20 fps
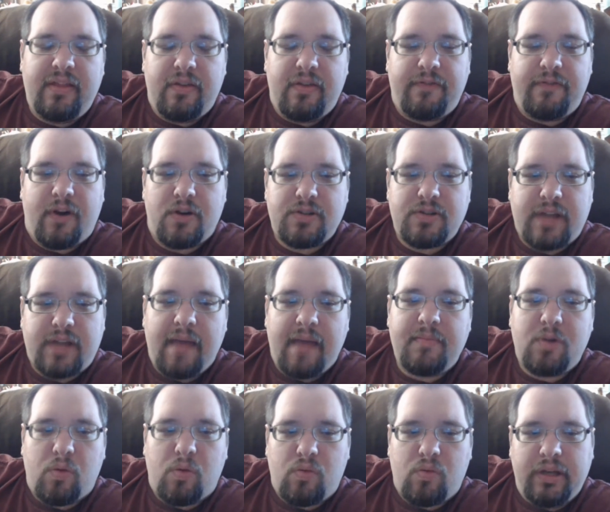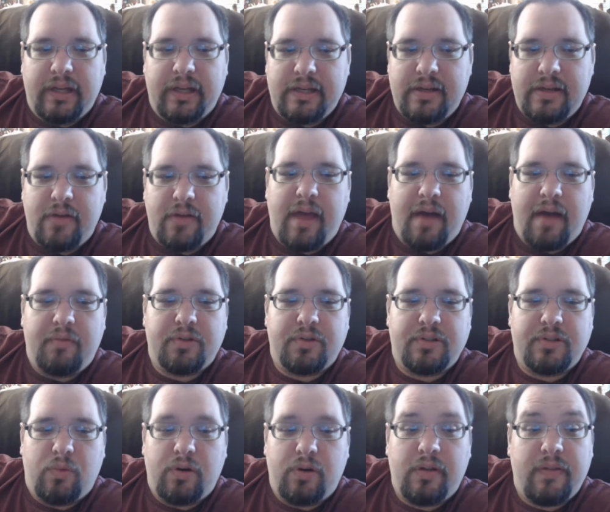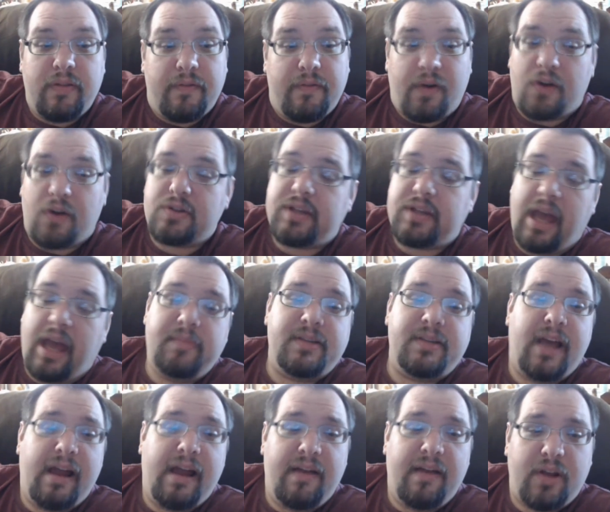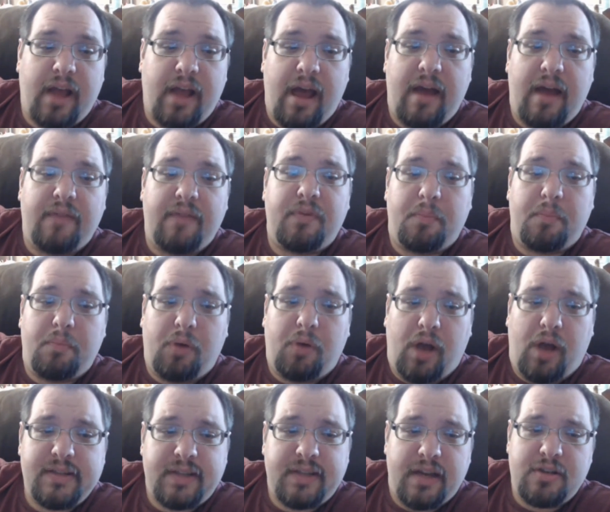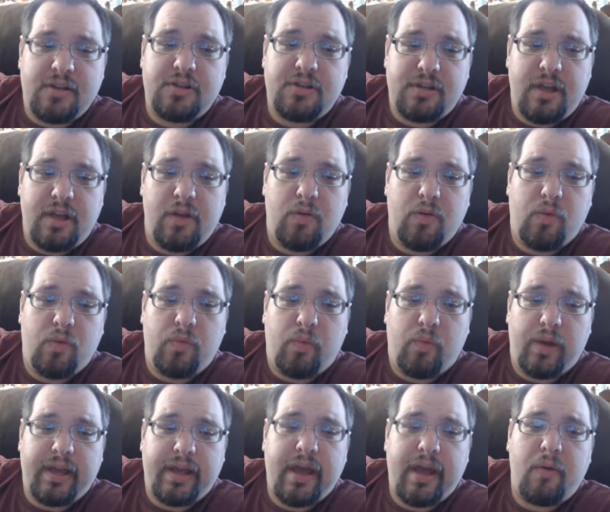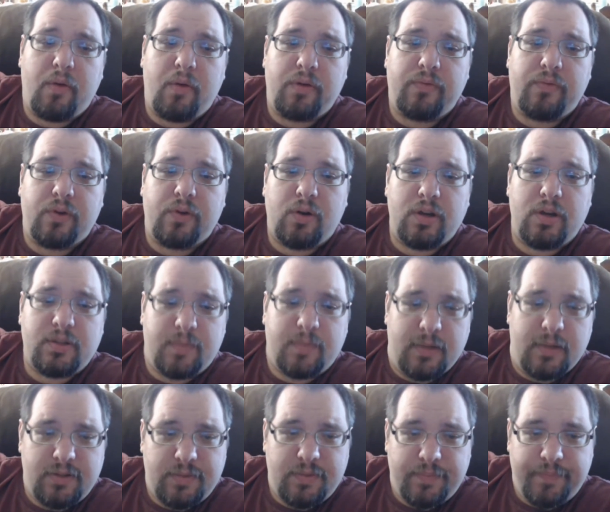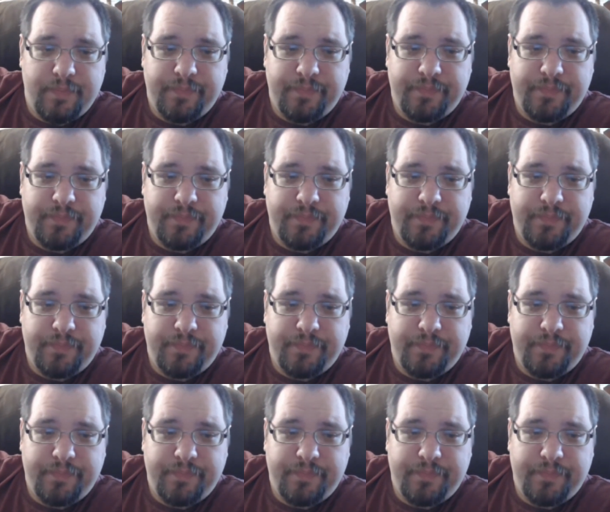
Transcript: the first game to really do that was one of the first games I ever got for PlayStation 2 when we got one for Christmas.